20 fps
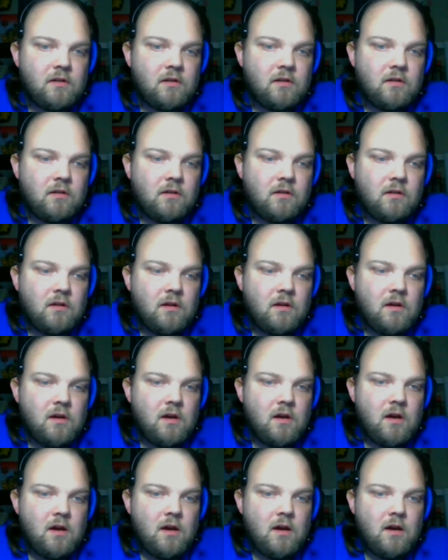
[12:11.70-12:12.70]

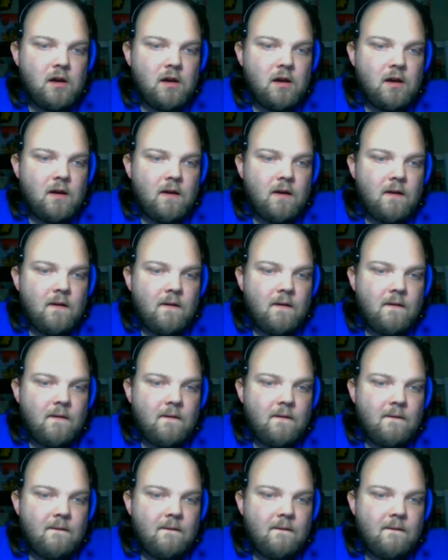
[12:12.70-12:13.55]
(silence)